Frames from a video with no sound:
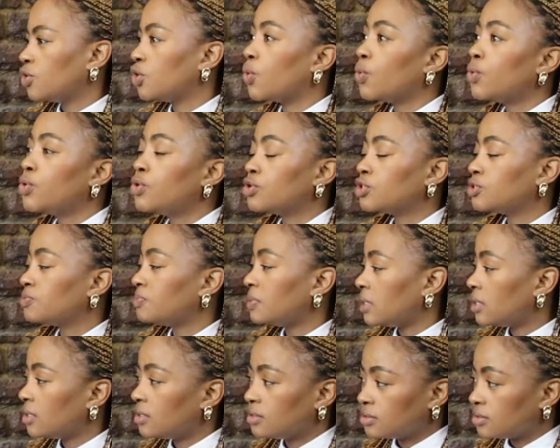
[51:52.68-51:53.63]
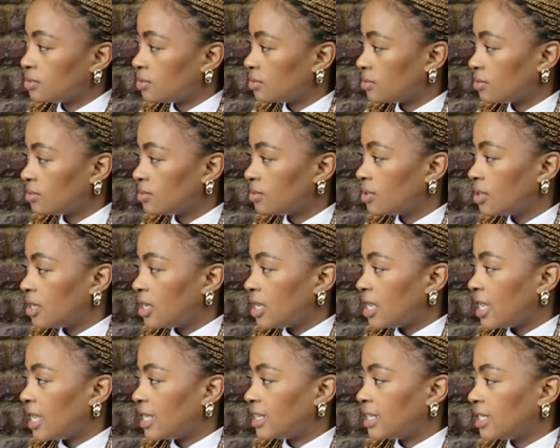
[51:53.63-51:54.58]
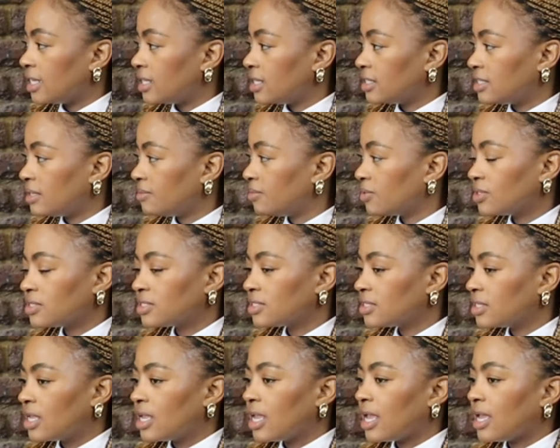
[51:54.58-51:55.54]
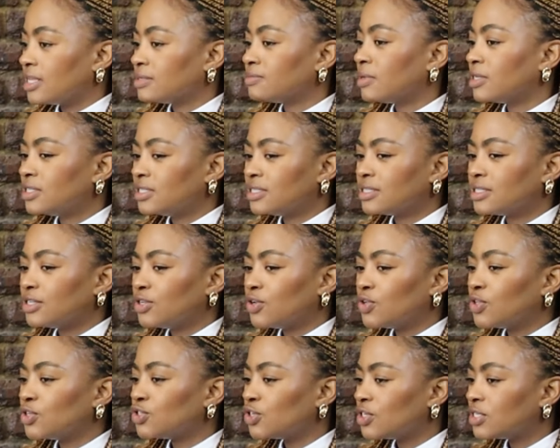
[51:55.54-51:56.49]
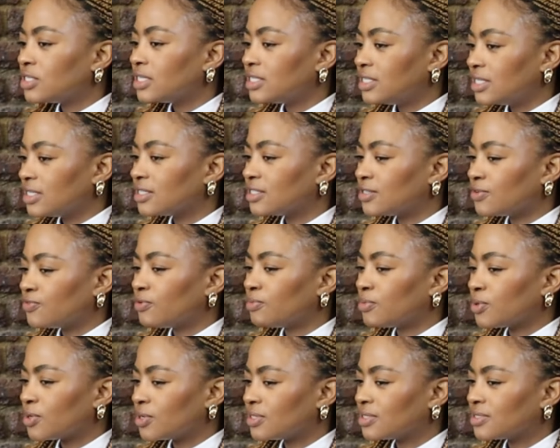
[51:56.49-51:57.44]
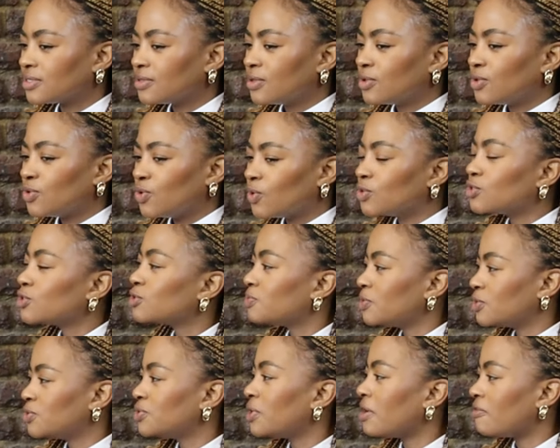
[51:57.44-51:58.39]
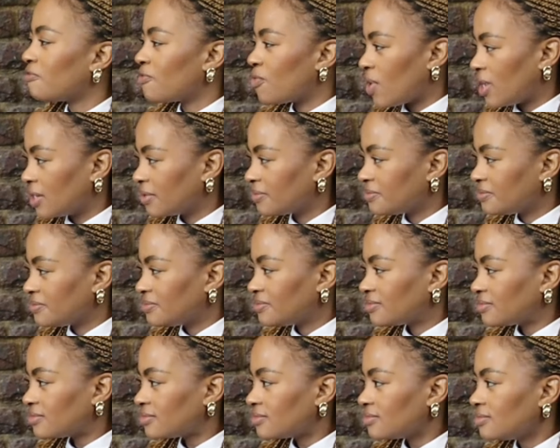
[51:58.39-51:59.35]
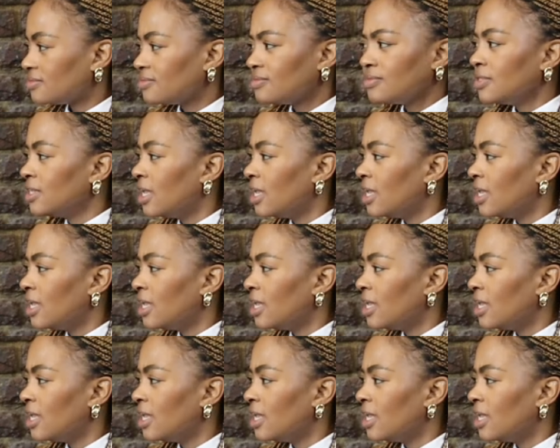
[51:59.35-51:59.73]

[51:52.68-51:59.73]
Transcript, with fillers: Know who you're speaking to mm-hmm. at the end of the day, because mm. as much as you know, the church setting is different because you want to speak to everyone. Everybody, yeah, yeah, yeah.